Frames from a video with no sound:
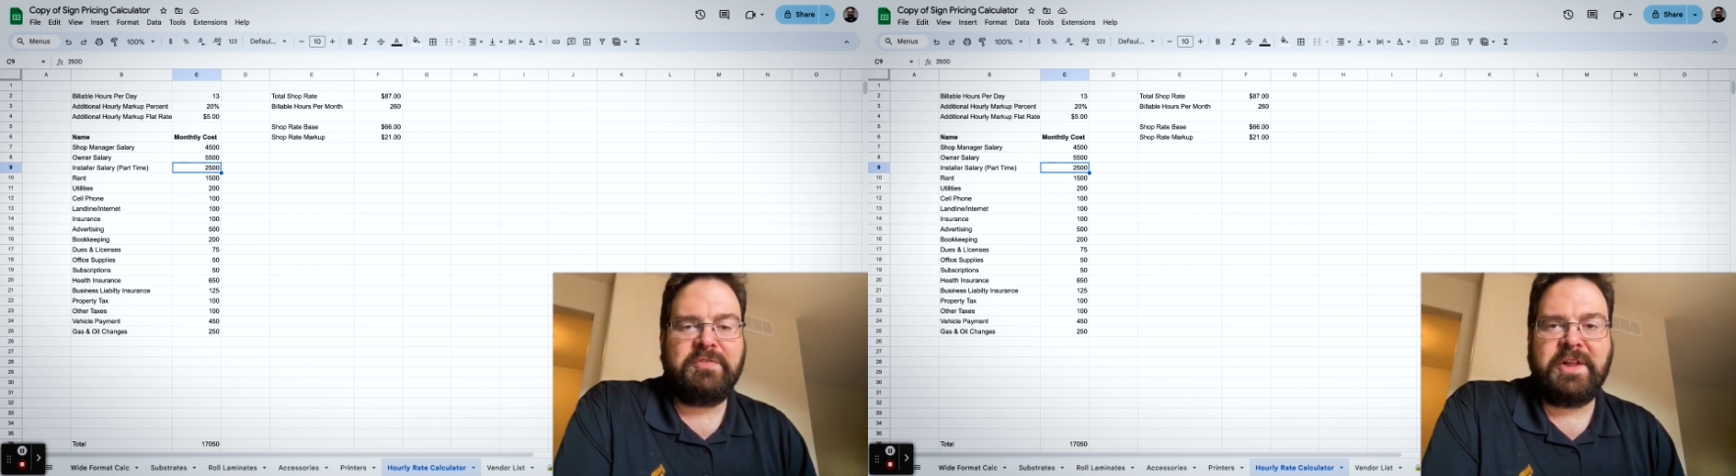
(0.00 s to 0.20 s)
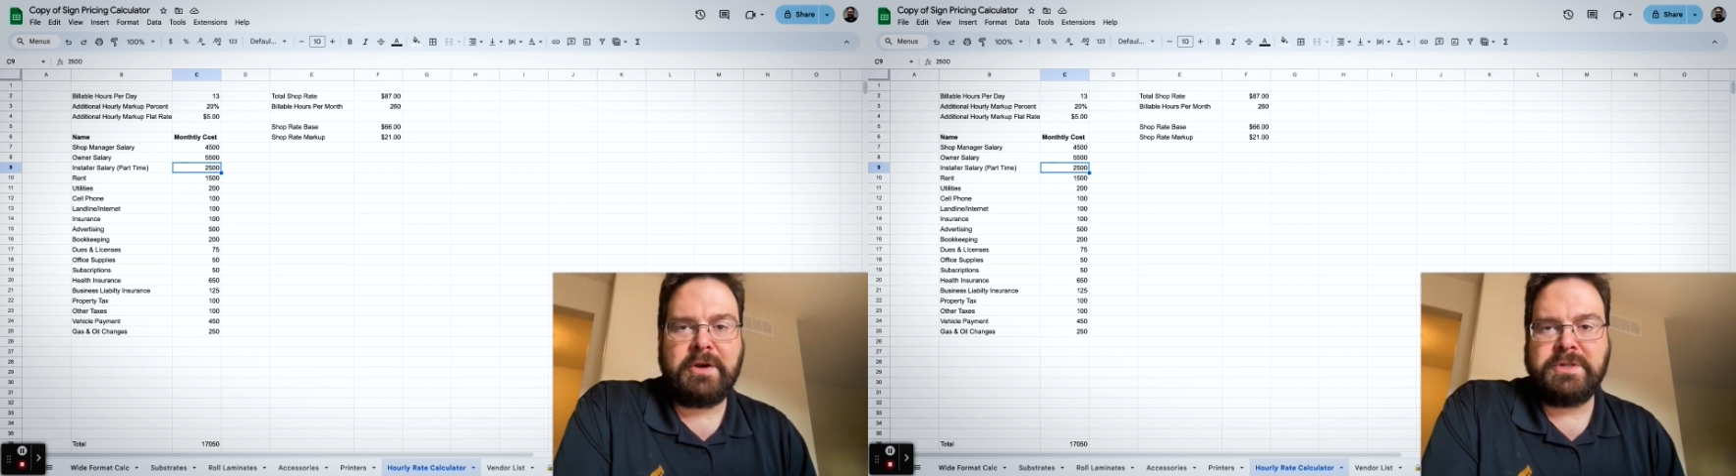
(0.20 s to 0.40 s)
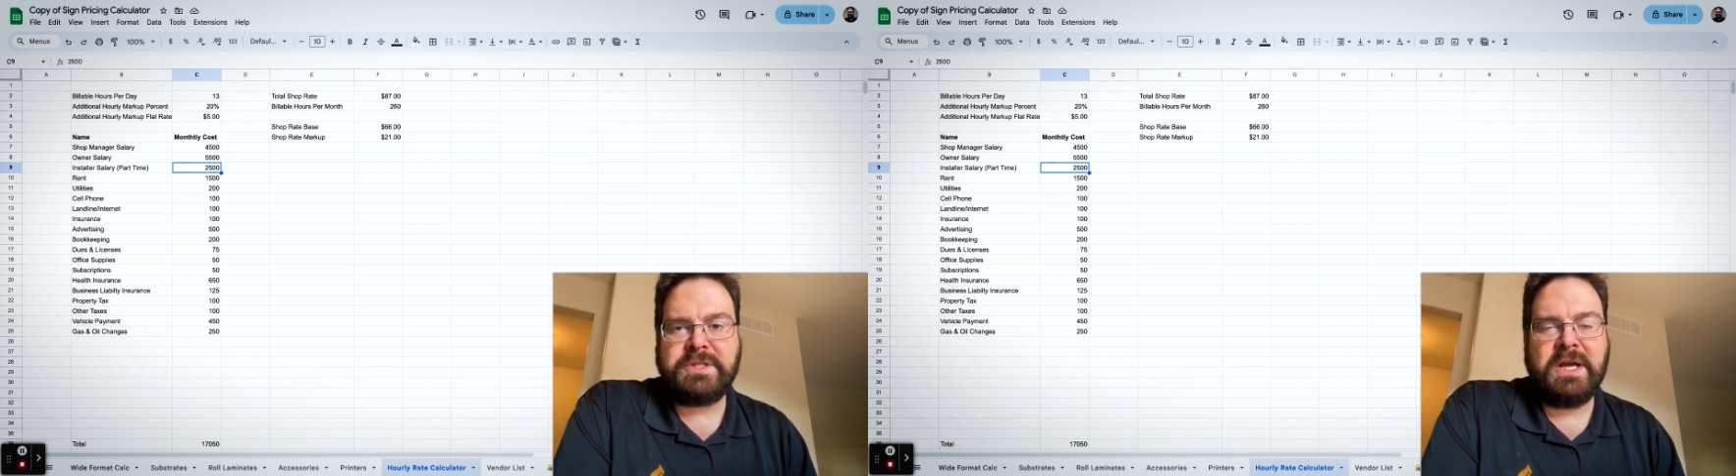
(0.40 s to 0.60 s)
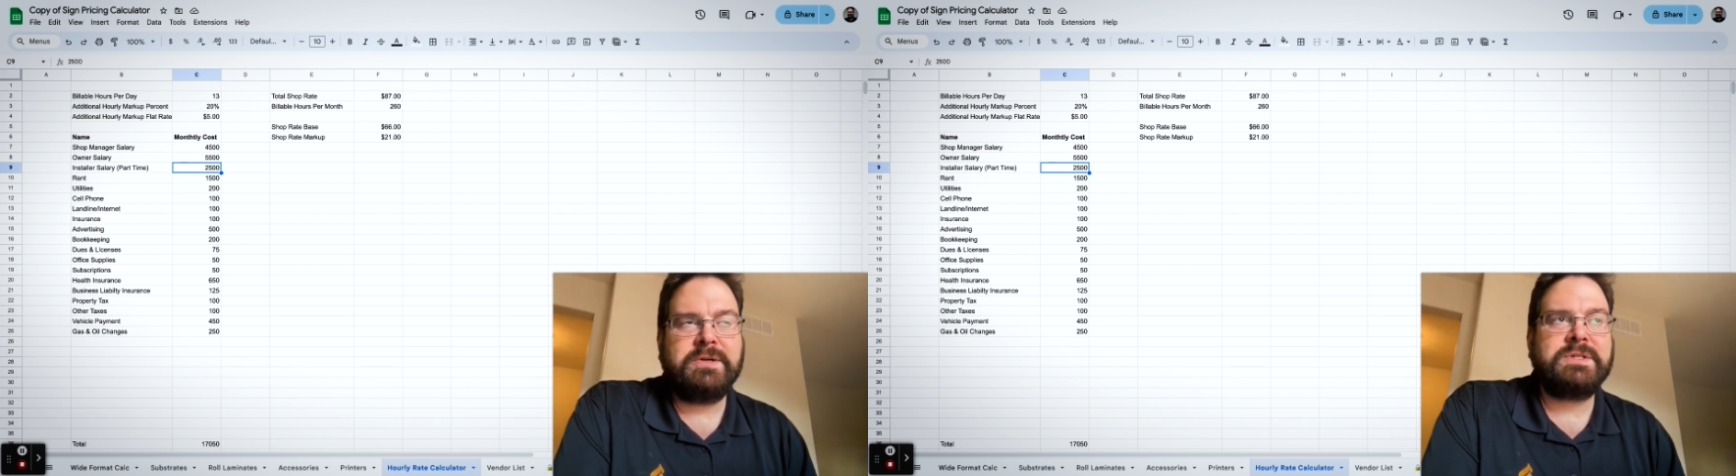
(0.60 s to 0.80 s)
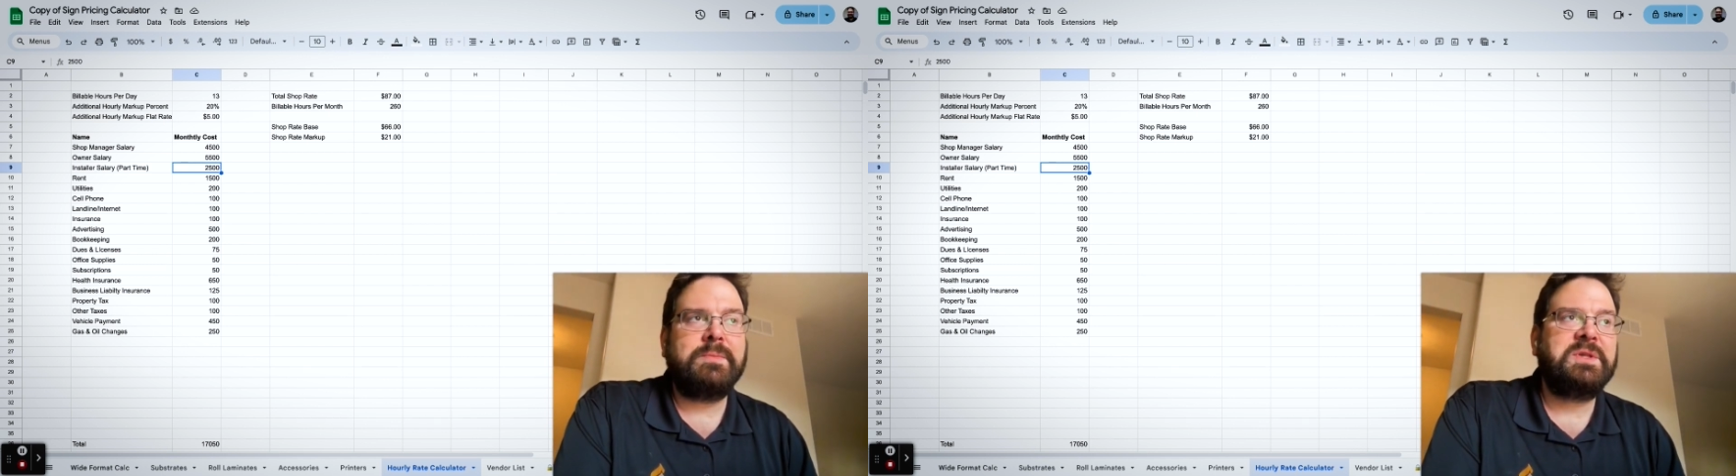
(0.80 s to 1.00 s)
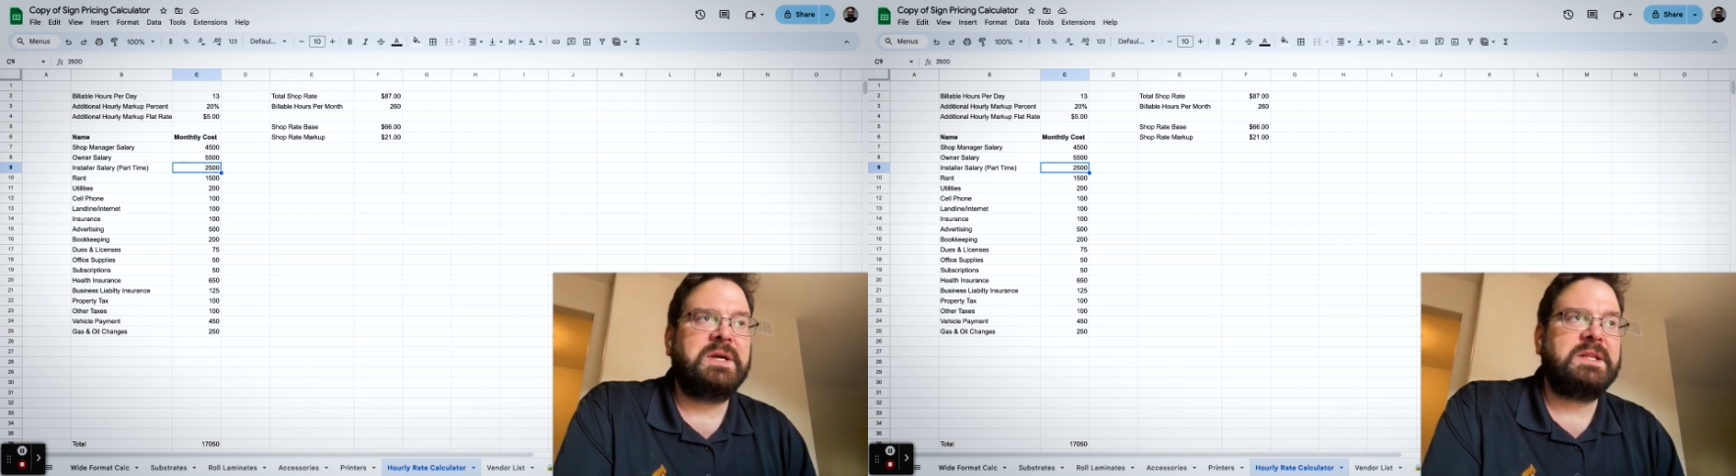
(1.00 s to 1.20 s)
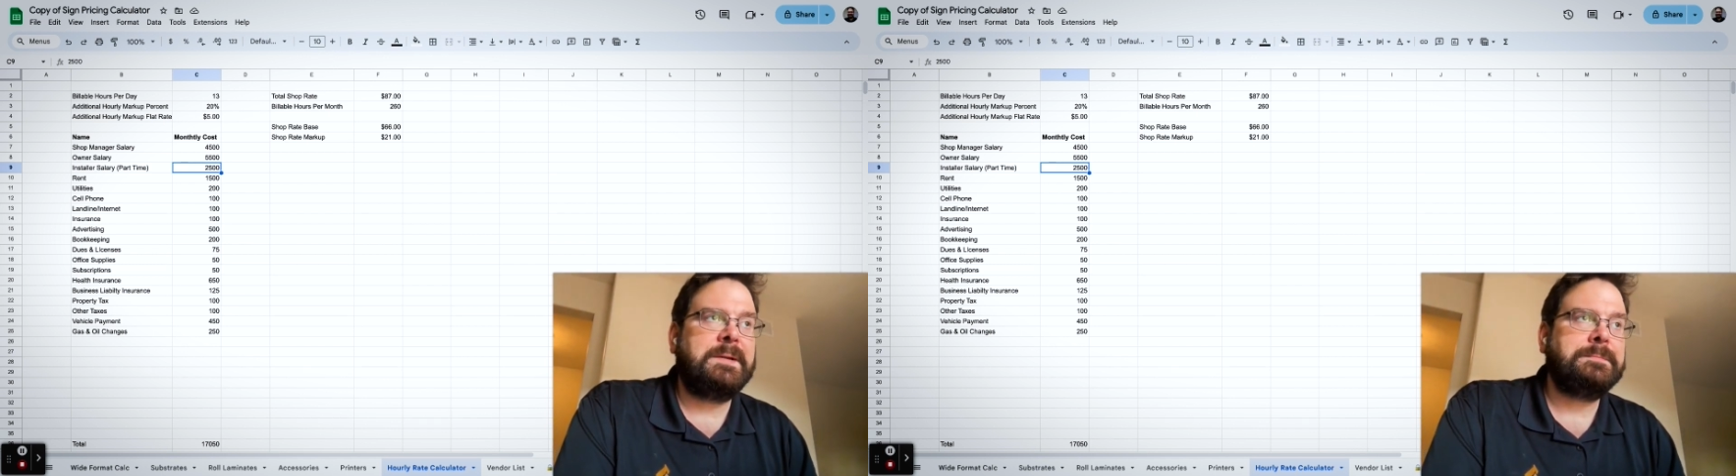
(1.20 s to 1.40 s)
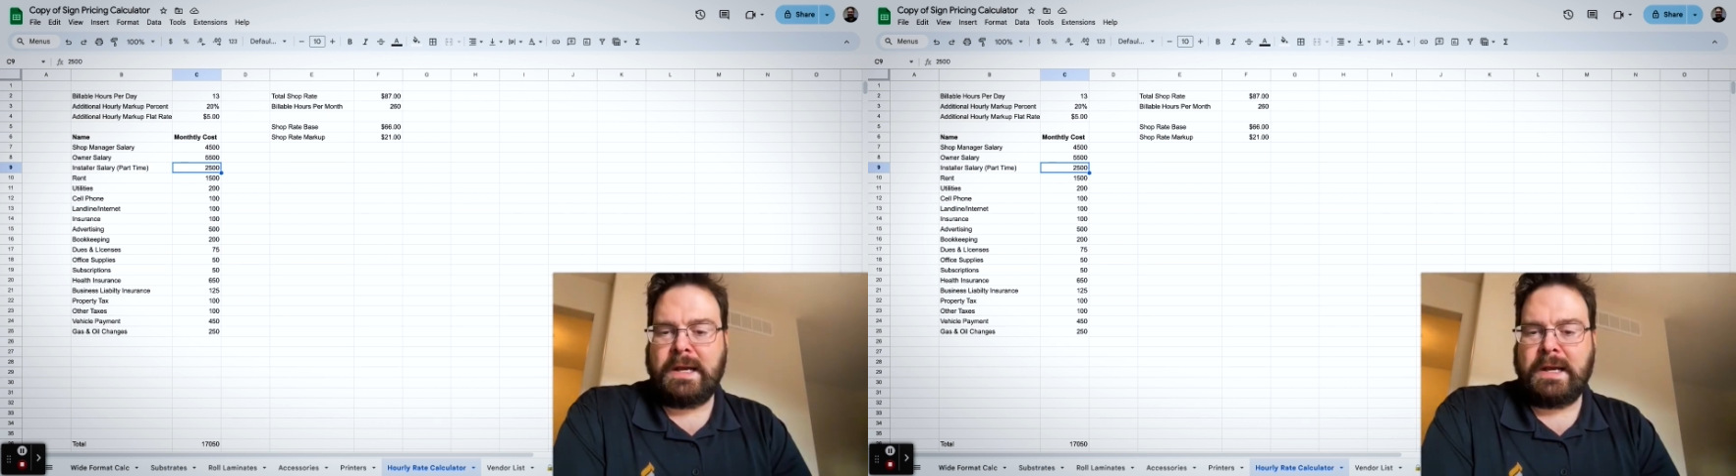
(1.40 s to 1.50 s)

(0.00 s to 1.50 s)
flyer design or something like that.